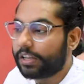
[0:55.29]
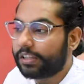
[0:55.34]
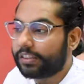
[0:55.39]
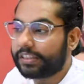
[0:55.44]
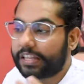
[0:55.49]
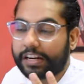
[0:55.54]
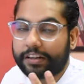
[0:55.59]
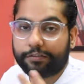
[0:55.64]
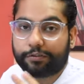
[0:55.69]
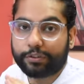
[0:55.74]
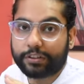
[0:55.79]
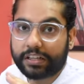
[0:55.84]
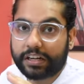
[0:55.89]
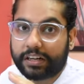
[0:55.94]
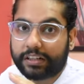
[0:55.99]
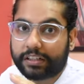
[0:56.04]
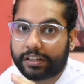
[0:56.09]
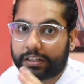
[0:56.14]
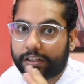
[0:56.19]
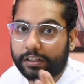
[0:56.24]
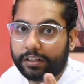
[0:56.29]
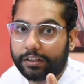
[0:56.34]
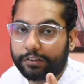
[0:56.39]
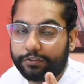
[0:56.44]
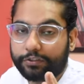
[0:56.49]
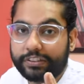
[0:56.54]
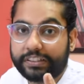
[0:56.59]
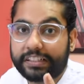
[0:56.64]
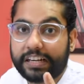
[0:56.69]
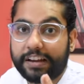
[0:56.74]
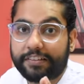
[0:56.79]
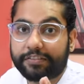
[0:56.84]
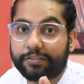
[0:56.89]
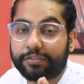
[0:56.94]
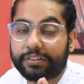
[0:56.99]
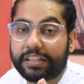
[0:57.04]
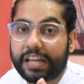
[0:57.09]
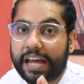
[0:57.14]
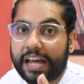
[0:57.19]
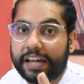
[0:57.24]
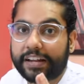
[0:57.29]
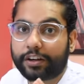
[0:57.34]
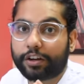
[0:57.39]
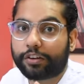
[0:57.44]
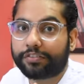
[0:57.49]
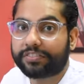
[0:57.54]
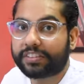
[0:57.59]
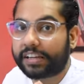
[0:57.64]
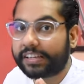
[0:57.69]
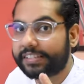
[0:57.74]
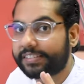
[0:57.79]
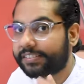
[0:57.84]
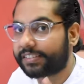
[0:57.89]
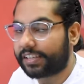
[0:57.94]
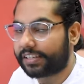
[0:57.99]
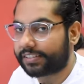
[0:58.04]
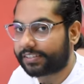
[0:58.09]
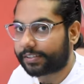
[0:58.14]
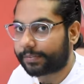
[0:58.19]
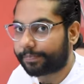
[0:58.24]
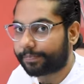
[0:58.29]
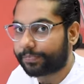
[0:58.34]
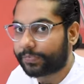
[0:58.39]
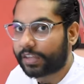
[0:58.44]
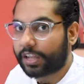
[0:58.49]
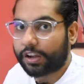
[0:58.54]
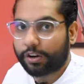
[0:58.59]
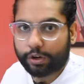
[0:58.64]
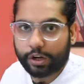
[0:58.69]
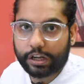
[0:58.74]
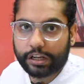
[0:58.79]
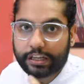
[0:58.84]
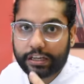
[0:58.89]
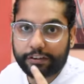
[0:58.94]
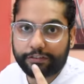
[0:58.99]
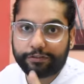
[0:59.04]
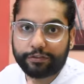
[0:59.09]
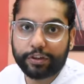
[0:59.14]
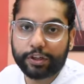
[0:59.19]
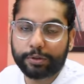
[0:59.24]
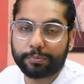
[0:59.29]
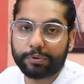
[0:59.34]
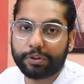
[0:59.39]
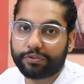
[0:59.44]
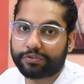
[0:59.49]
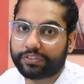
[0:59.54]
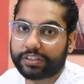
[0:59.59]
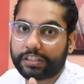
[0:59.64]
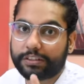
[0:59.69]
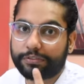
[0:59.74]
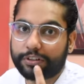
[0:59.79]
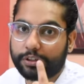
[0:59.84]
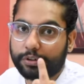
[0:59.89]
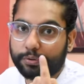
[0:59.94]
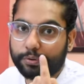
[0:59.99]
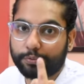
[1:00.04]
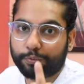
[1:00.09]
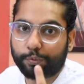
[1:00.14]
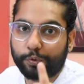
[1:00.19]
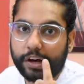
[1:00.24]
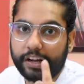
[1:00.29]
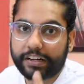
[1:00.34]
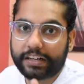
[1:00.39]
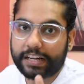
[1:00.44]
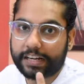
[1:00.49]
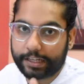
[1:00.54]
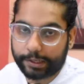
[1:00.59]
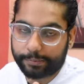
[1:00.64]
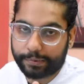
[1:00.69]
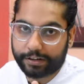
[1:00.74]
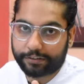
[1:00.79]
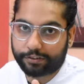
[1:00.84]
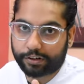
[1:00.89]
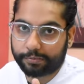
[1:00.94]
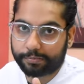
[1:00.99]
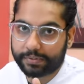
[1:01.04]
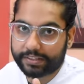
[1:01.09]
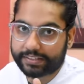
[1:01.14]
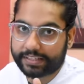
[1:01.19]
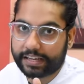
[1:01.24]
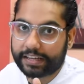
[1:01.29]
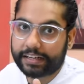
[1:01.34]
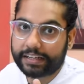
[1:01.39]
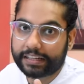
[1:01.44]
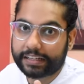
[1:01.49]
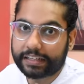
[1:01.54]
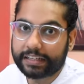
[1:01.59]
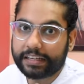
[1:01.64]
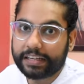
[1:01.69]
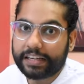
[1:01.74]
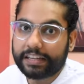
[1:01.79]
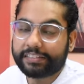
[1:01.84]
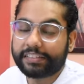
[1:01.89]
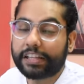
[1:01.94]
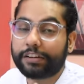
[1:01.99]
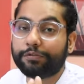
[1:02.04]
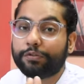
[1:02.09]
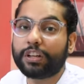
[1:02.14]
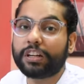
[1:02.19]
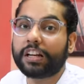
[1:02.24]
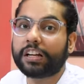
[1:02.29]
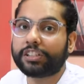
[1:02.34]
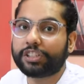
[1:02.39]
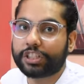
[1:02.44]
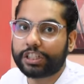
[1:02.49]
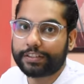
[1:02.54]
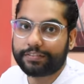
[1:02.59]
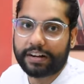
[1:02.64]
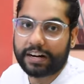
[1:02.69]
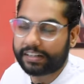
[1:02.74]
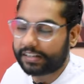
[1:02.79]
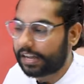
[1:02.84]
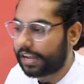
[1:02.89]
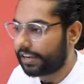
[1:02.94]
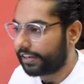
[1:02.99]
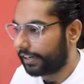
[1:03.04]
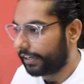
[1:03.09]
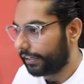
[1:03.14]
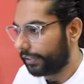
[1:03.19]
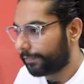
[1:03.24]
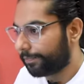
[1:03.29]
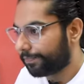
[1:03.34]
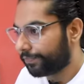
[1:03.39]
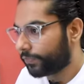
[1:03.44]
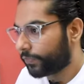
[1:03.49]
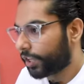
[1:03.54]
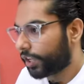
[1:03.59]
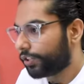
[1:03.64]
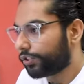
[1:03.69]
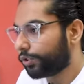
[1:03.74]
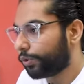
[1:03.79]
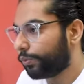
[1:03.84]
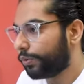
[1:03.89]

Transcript: then we are left with the array of size 6. Now if we remove even one element from this array, then we'll achieve our target. So